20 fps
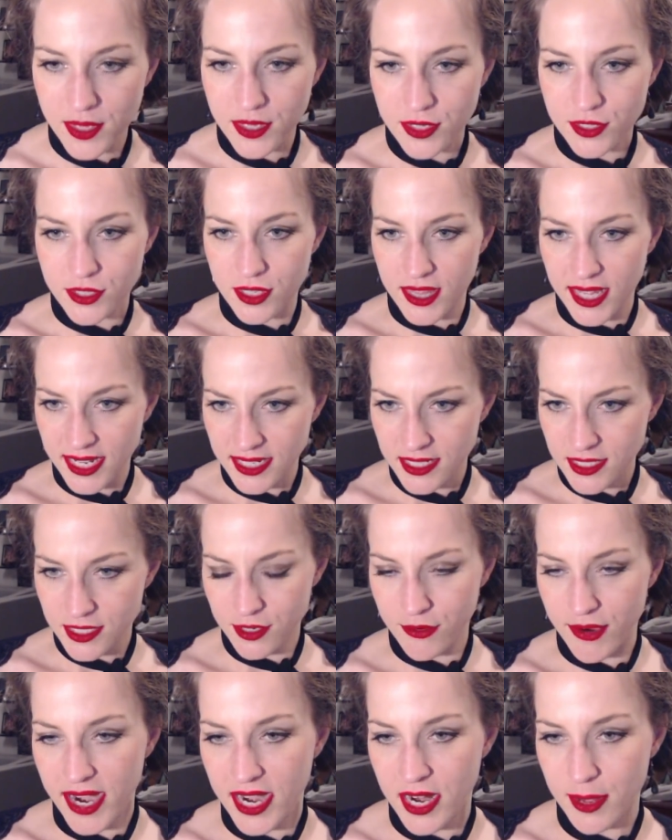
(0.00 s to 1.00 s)
So that's the
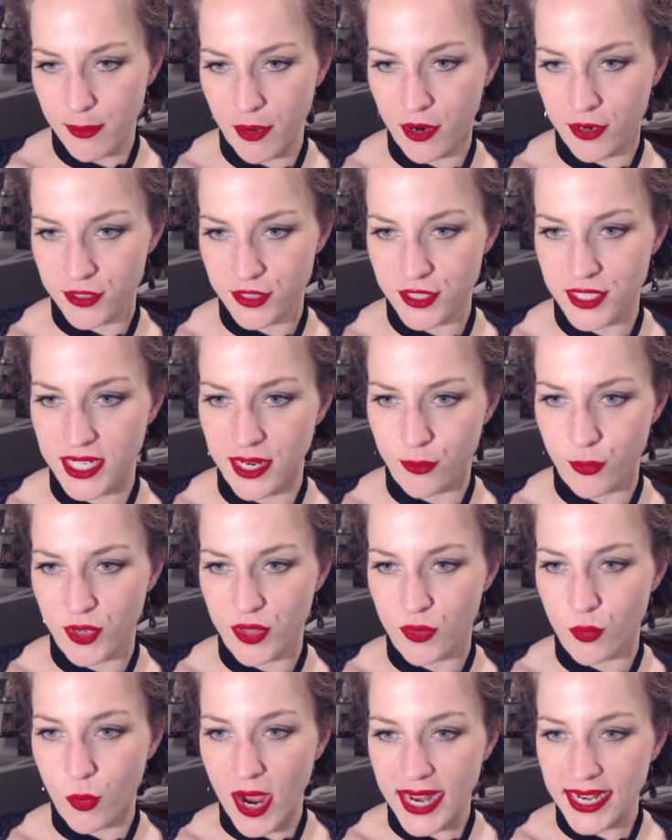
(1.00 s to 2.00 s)
great hypocrisy
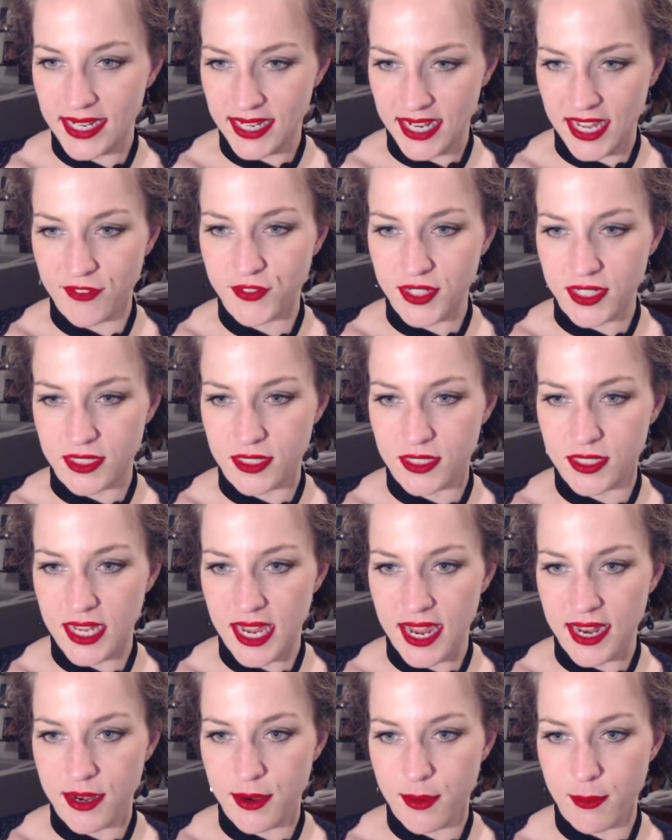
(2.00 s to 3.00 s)
with white leftists,
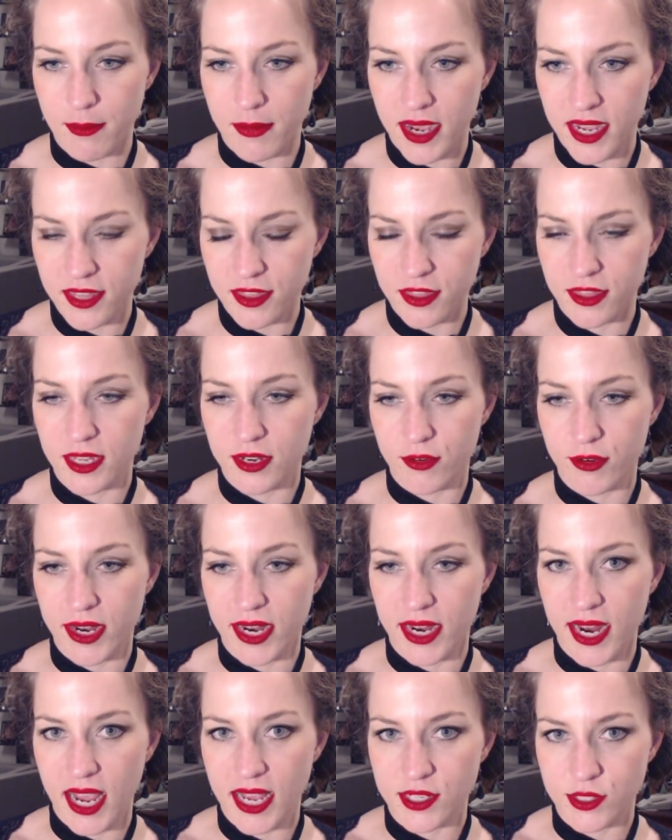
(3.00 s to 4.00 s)
and my
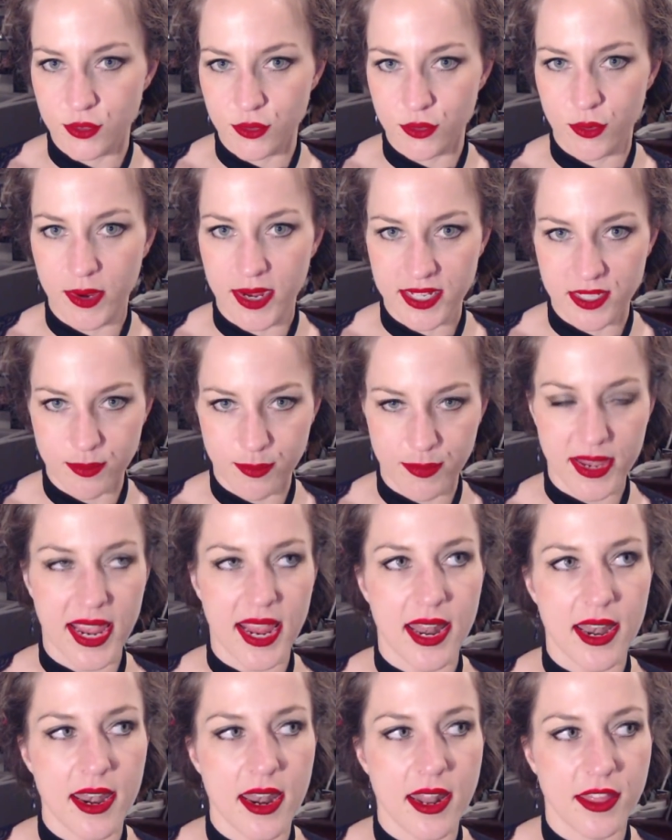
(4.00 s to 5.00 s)
theory has always
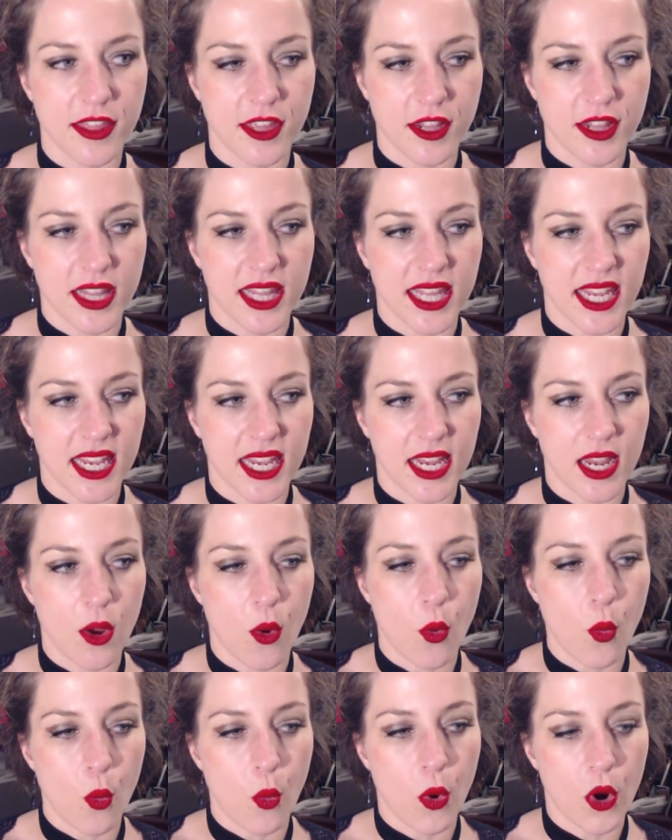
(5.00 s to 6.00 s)
been that the
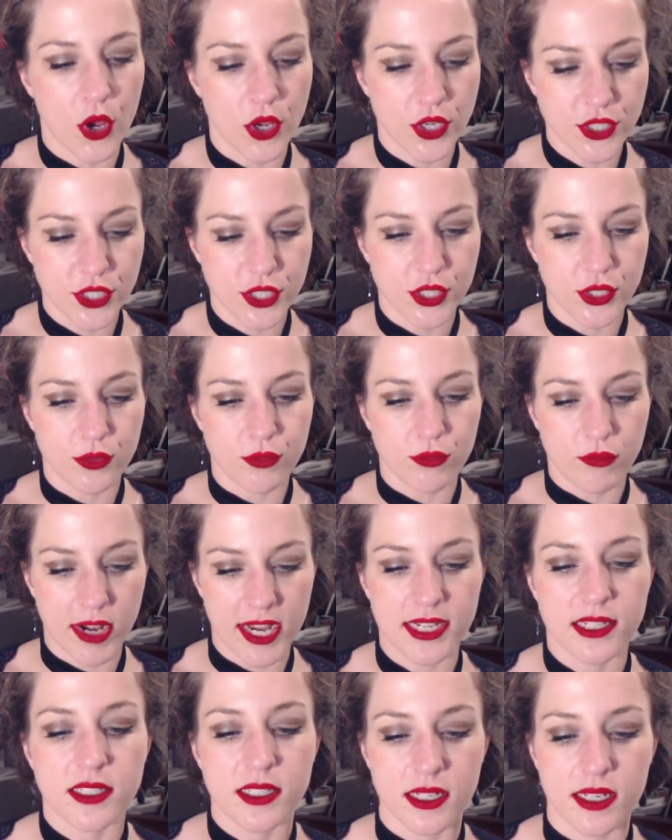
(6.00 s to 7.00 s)
worst
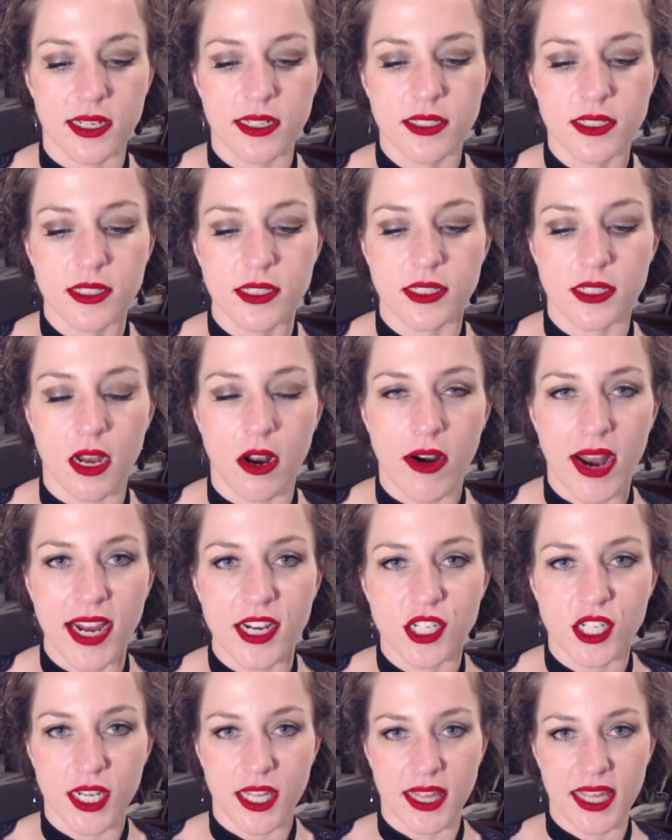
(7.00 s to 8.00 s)
racists are
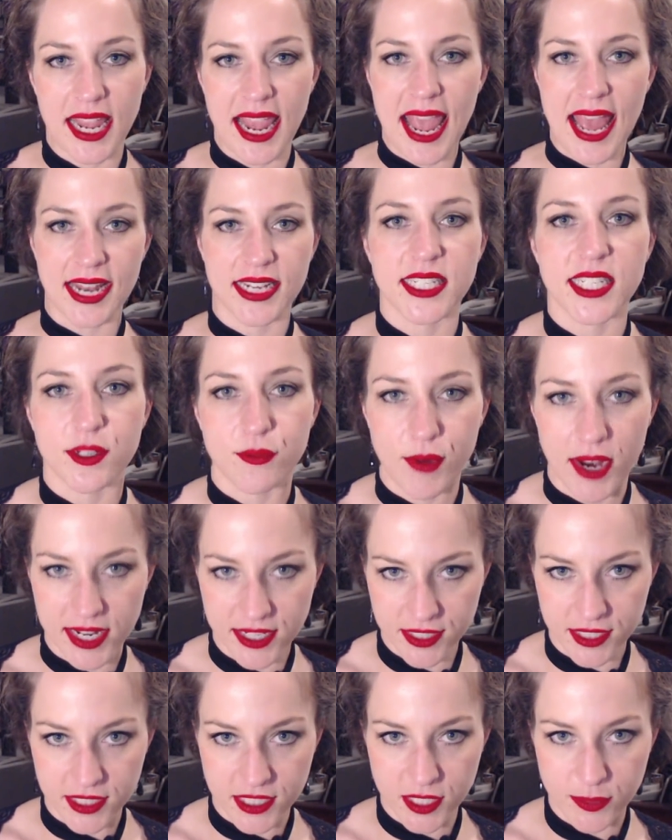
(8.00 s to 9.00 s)
actually the
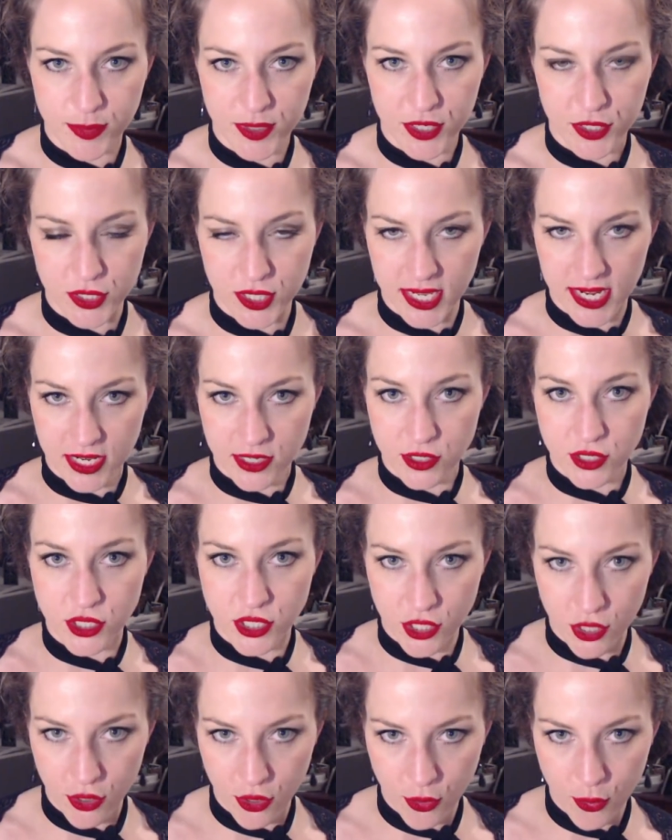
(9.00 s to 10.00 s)
anti-racists, because they are
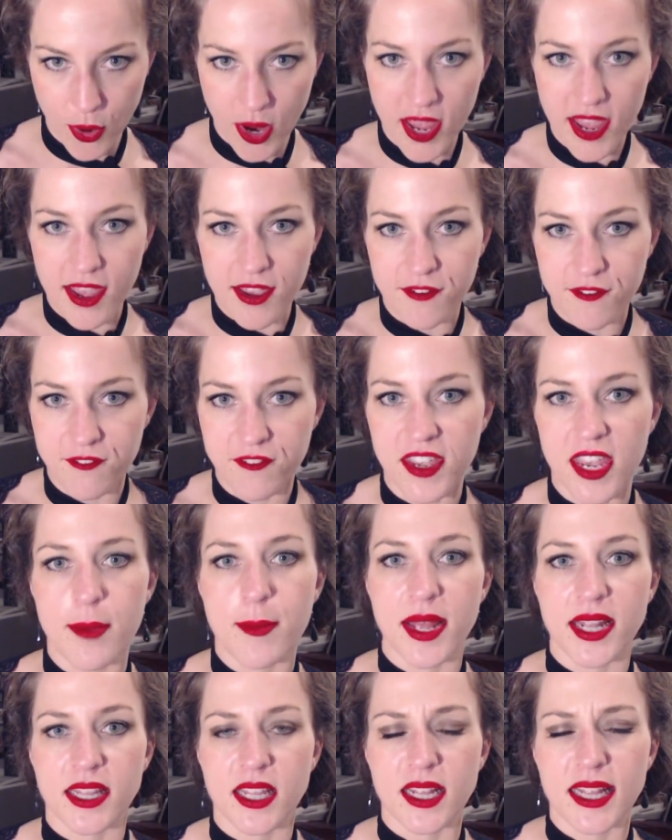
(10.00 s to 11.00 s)
so
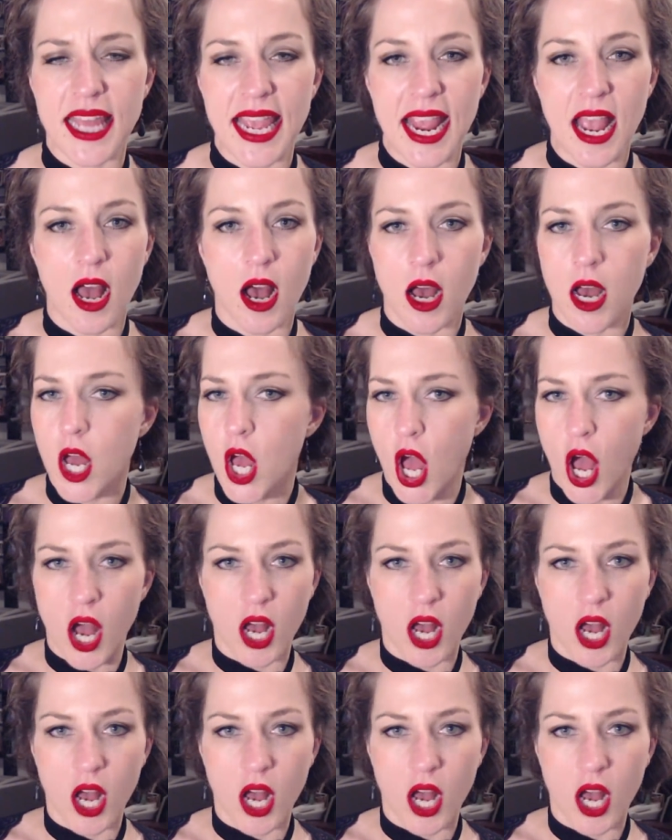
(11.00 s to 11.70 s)
vehement that they are